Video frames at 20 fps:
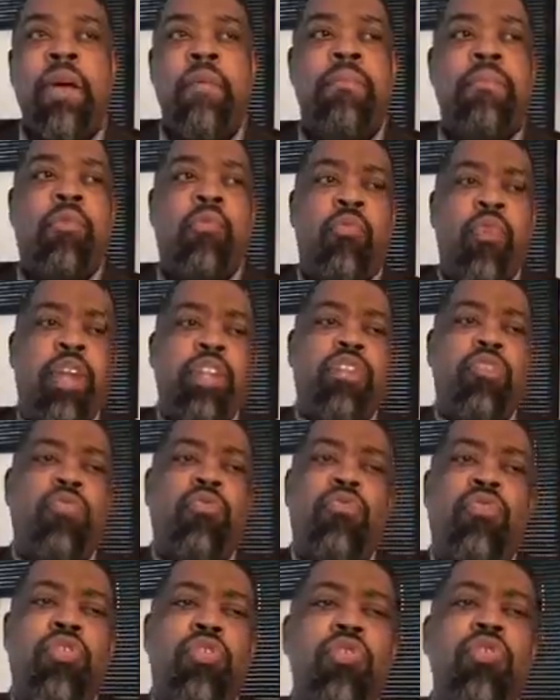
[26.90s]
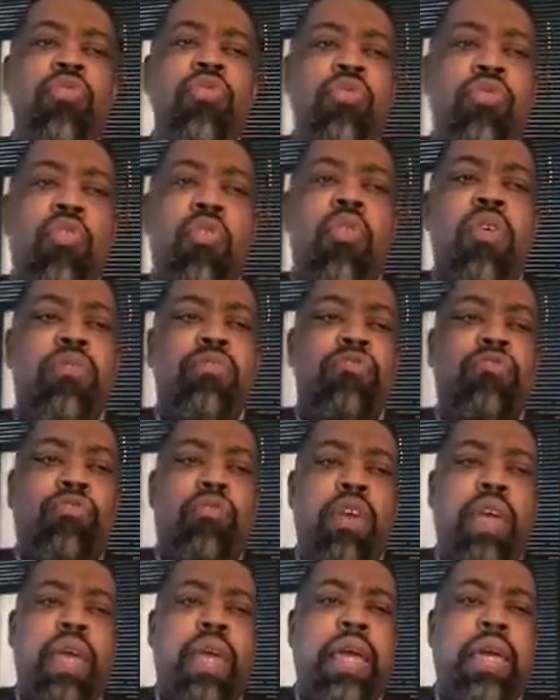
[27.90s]
But when you do your
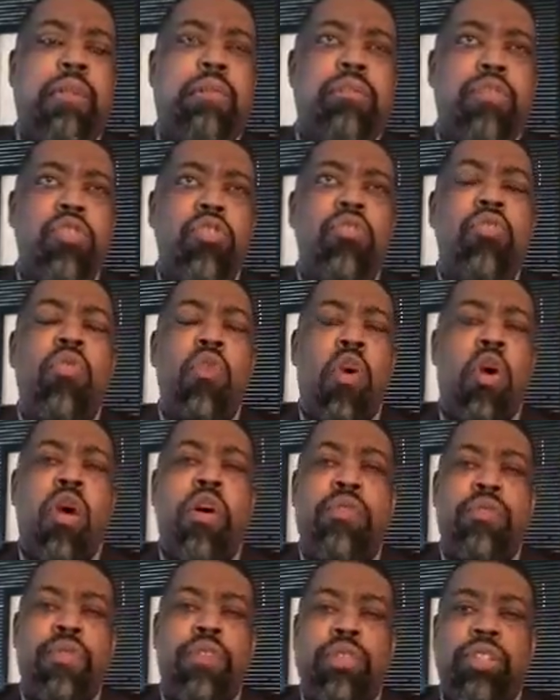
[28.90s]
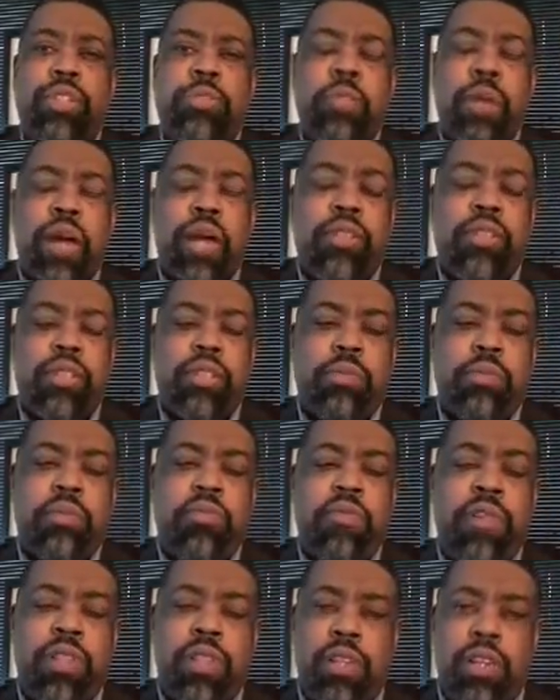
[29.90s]
dream, you are responsible
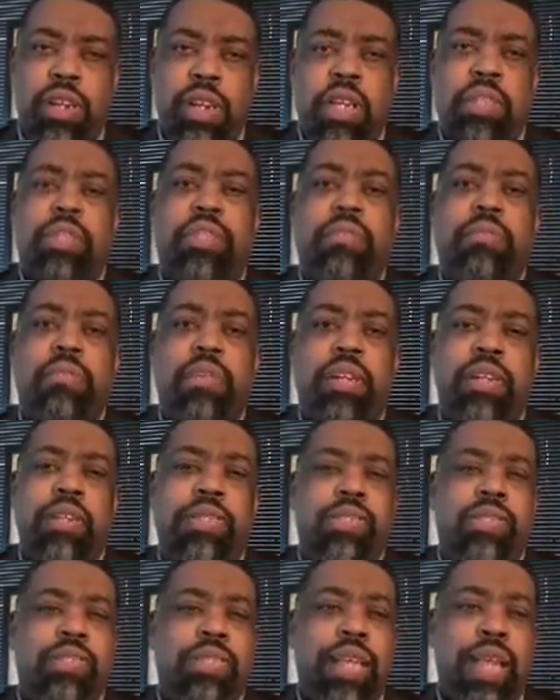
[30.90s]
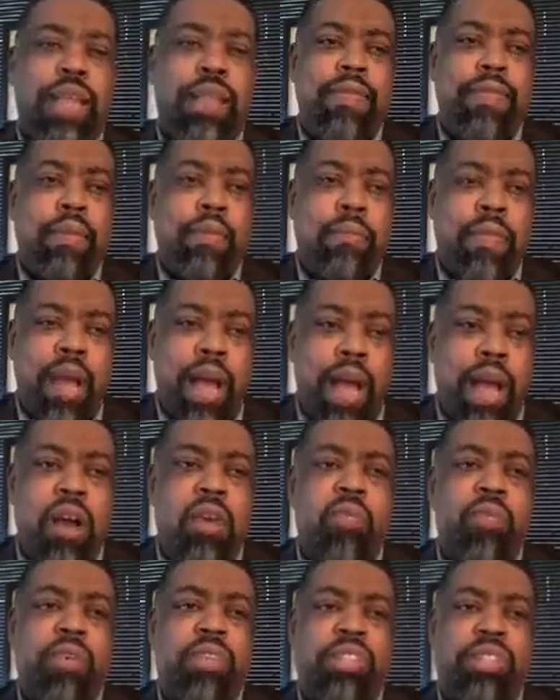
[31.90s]
for the disciplines and the
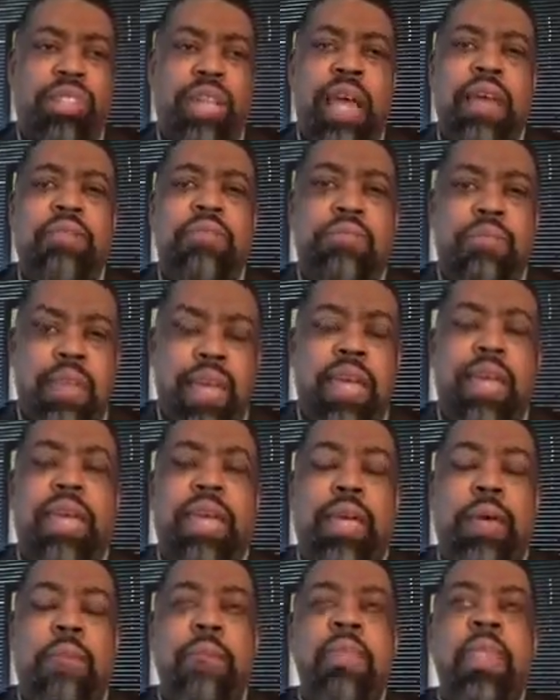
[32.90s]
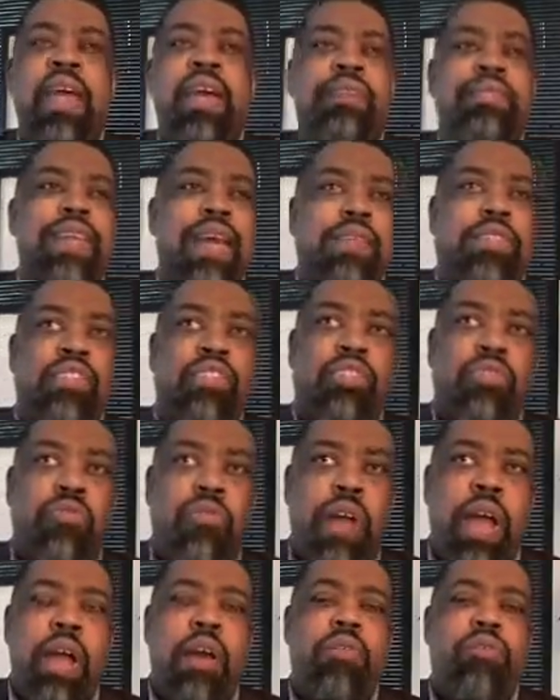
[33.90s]
powers that be that
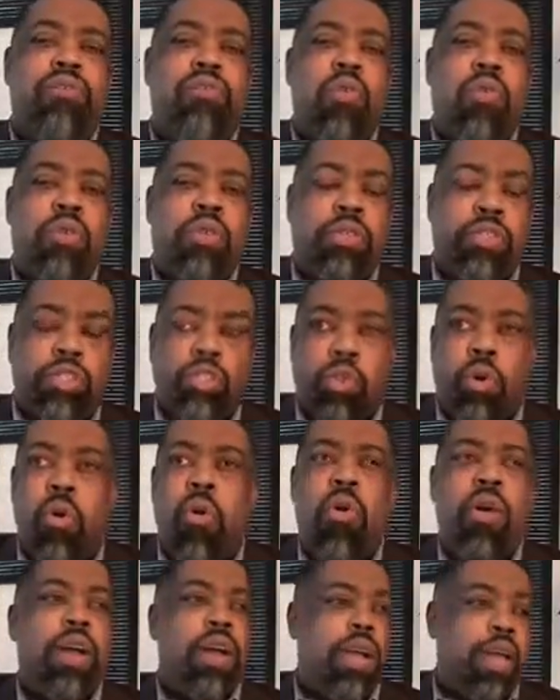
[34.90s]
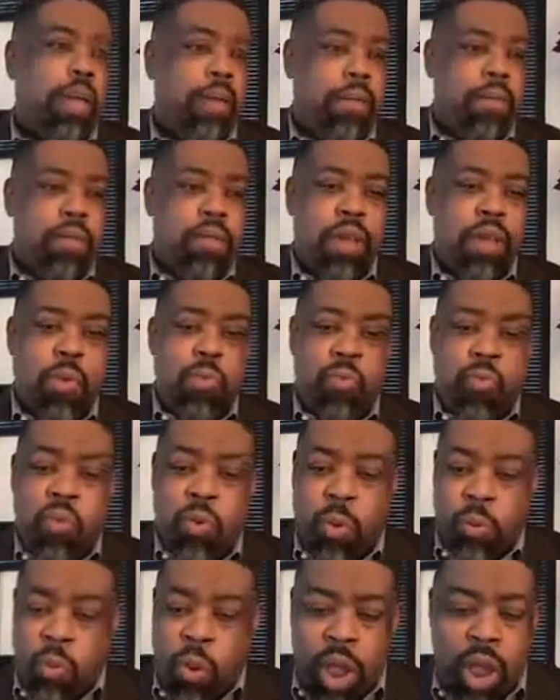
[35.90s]
surround your joy,
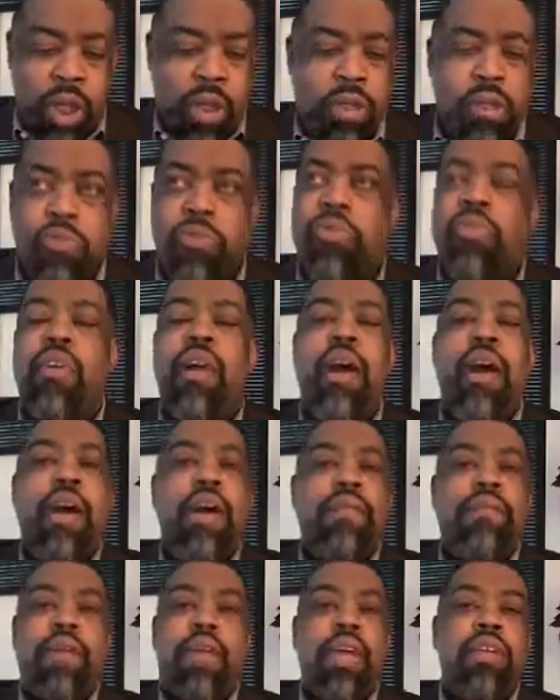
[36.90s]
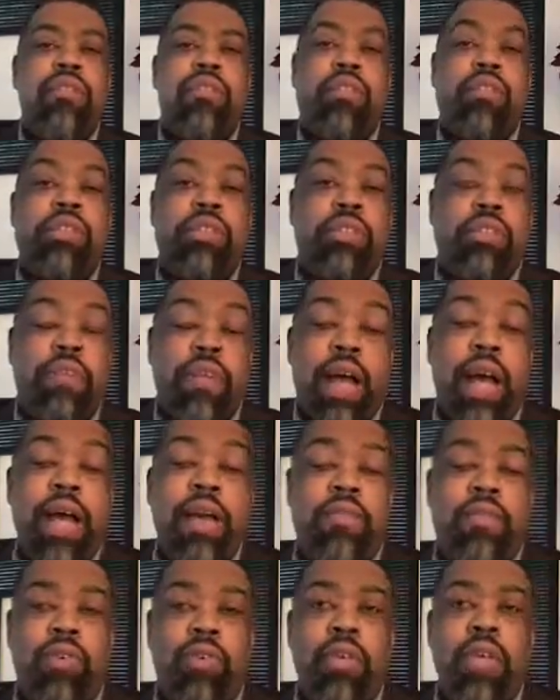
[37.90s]
where you thrive and your
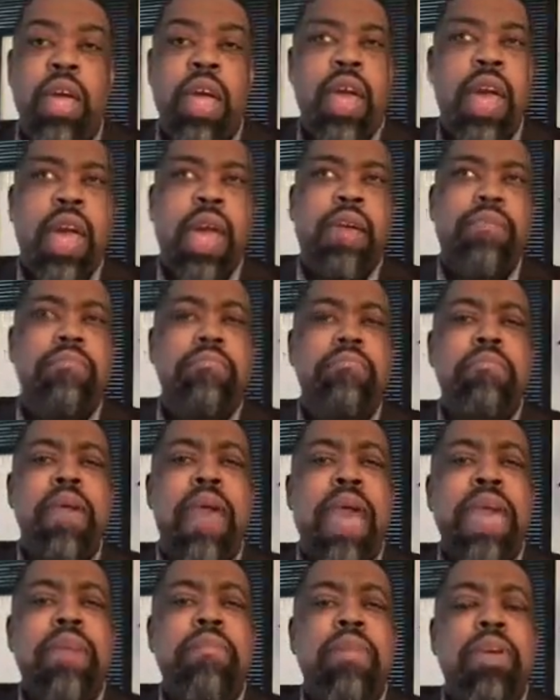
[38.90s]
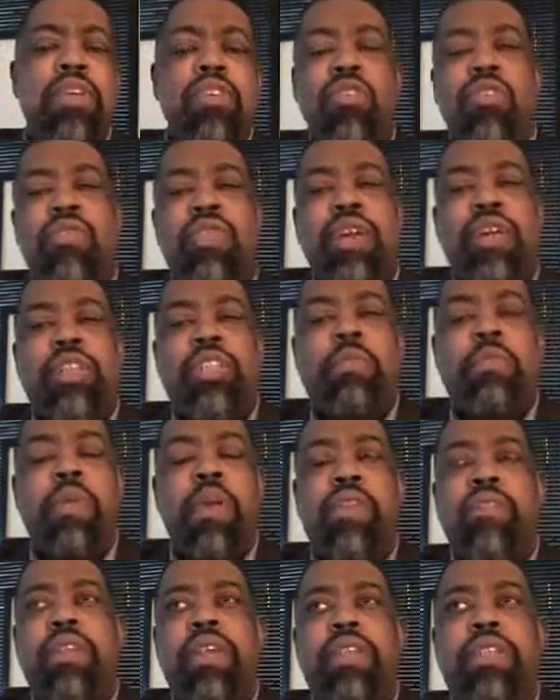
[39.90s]
survival. And maybe you're
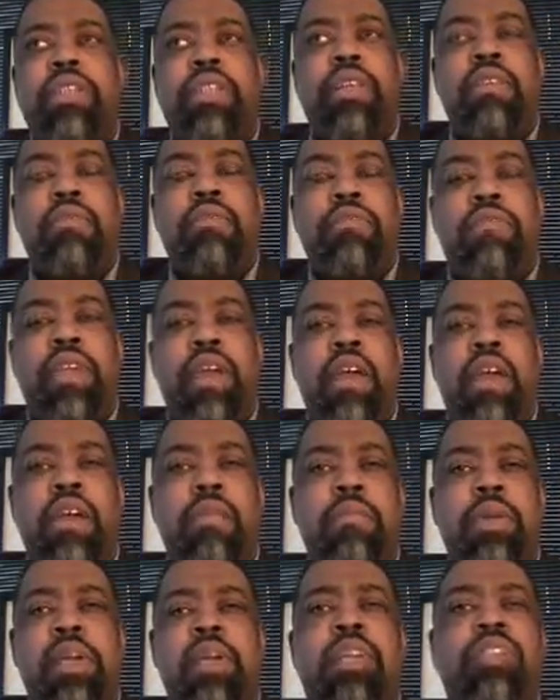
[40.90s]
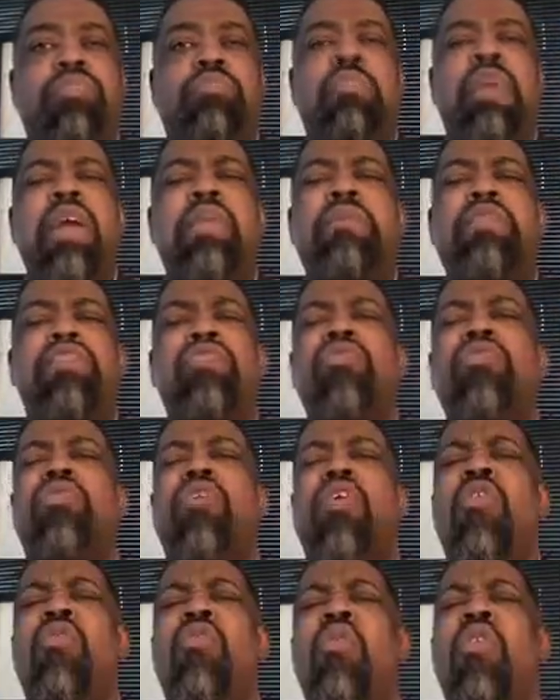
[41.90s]
experiencing fear because maybe you
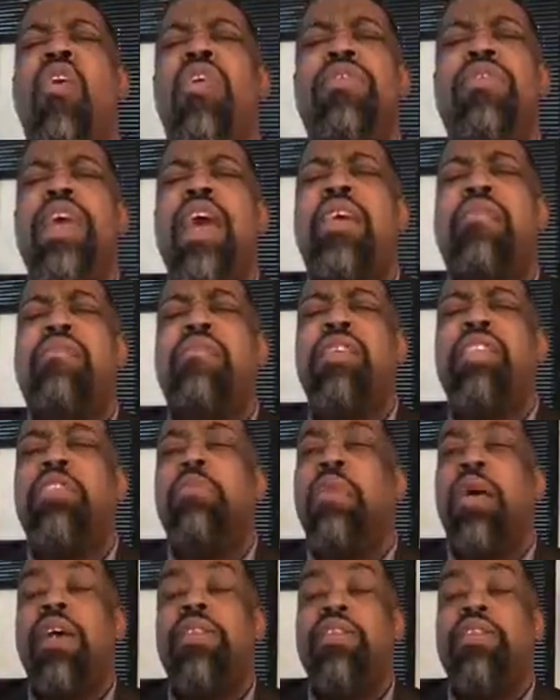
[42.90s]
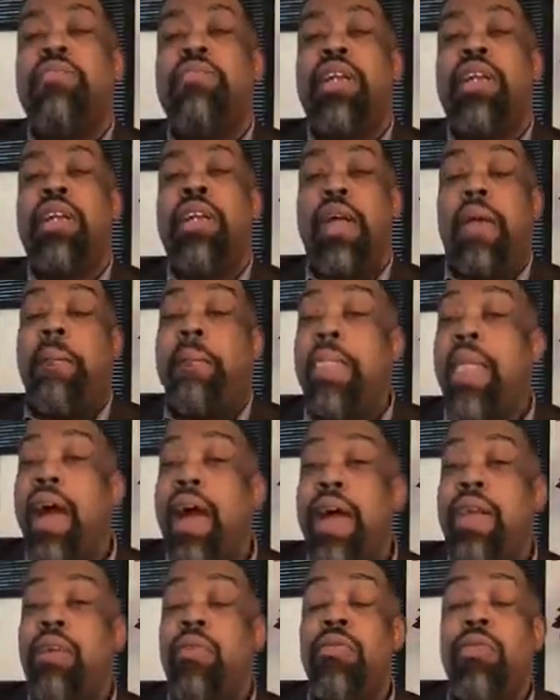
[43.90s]
don't want that responsibility.
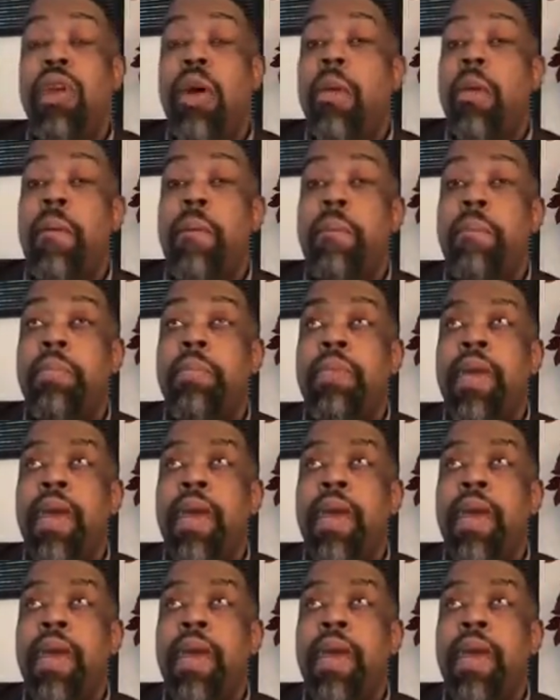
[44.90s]
I don't know.